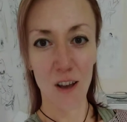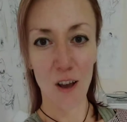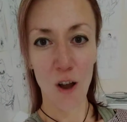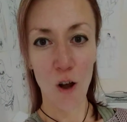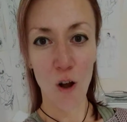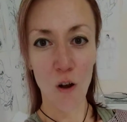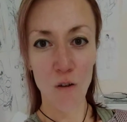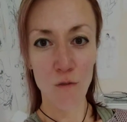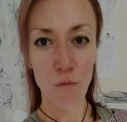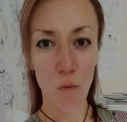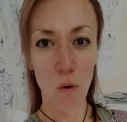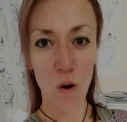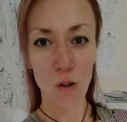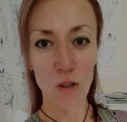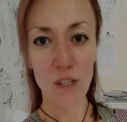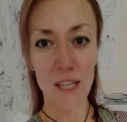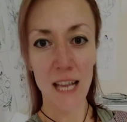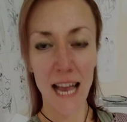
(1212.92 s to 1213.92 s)
of
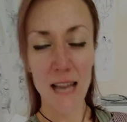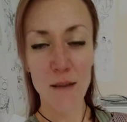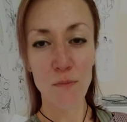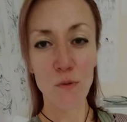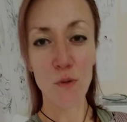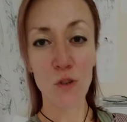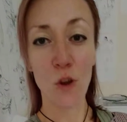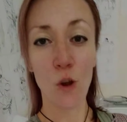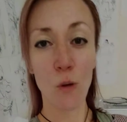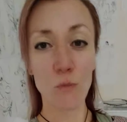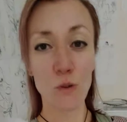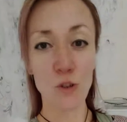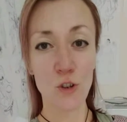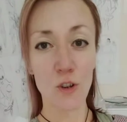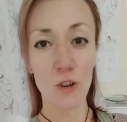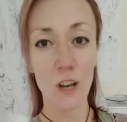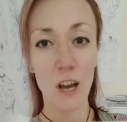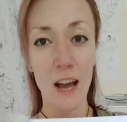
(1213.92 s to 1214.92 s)
what tabletop
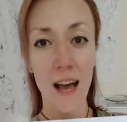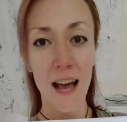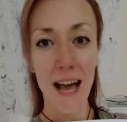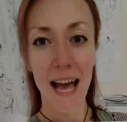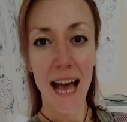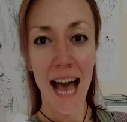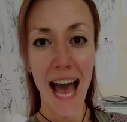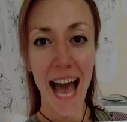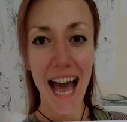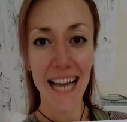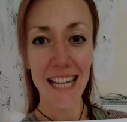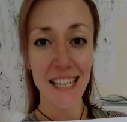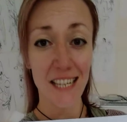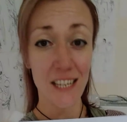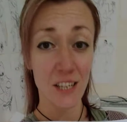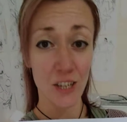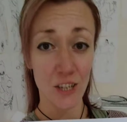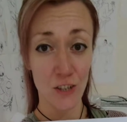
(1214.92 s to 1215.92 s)
sugar,
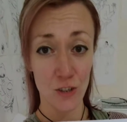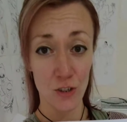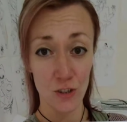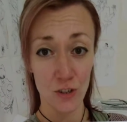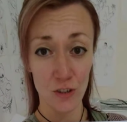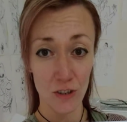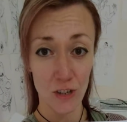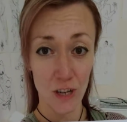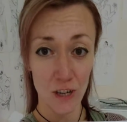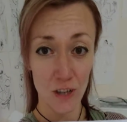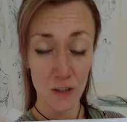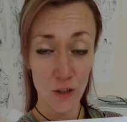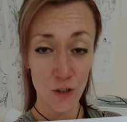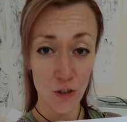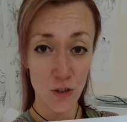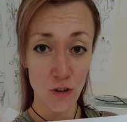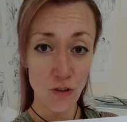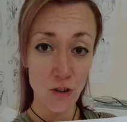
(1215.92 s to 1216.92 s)
added sugar, the
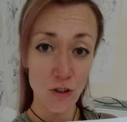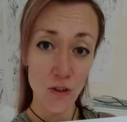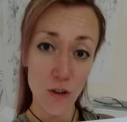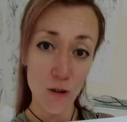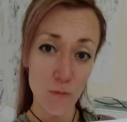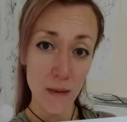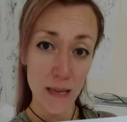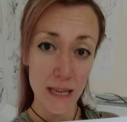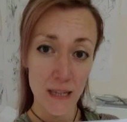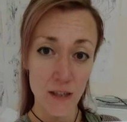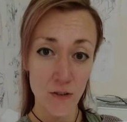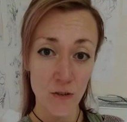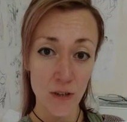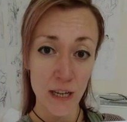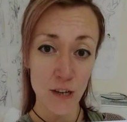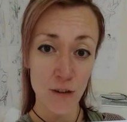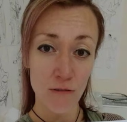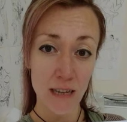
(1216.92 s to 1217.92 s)
sugar that appears on
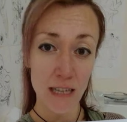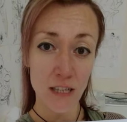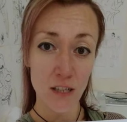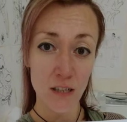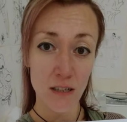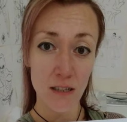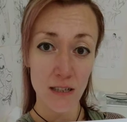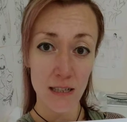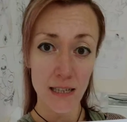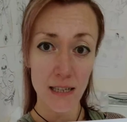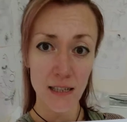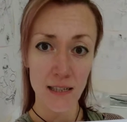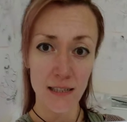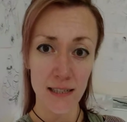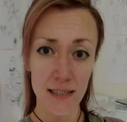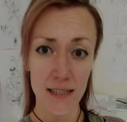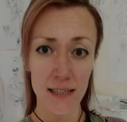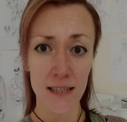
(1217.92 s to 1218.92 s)
ingredients
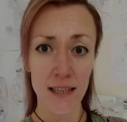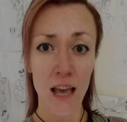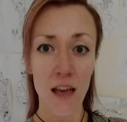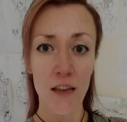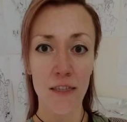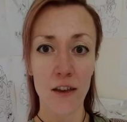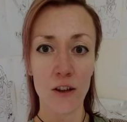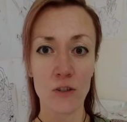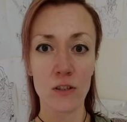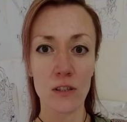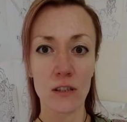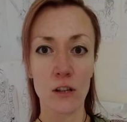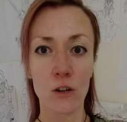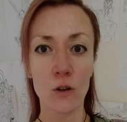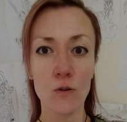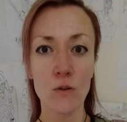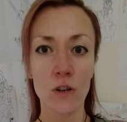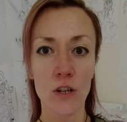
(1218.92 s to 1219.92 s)
lists, those
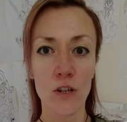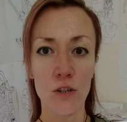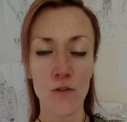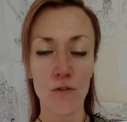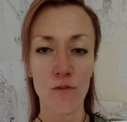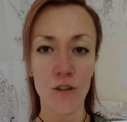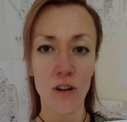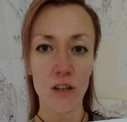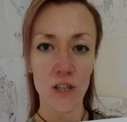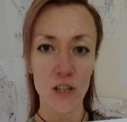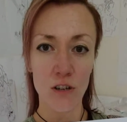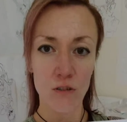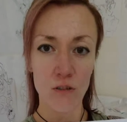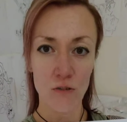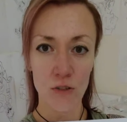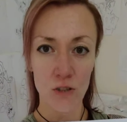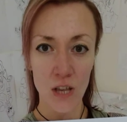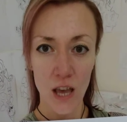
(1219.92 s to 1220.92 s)
glucose
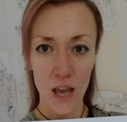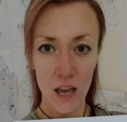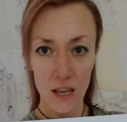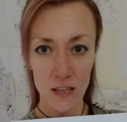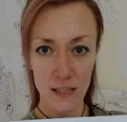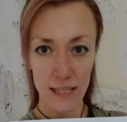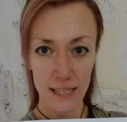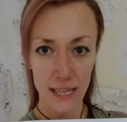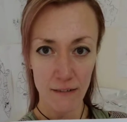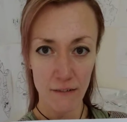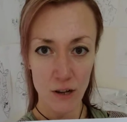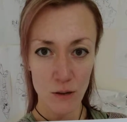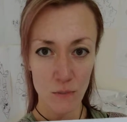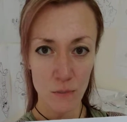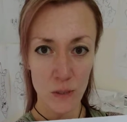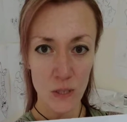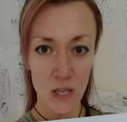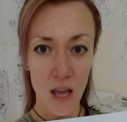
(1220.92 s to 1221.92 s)
fructose
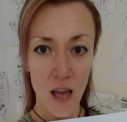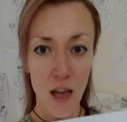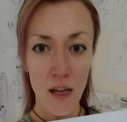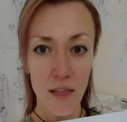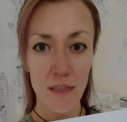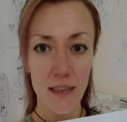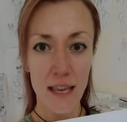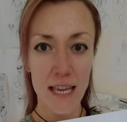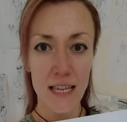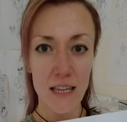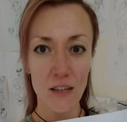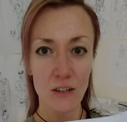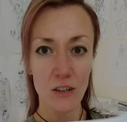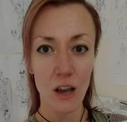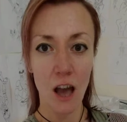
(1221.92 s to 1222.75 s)
syrups, the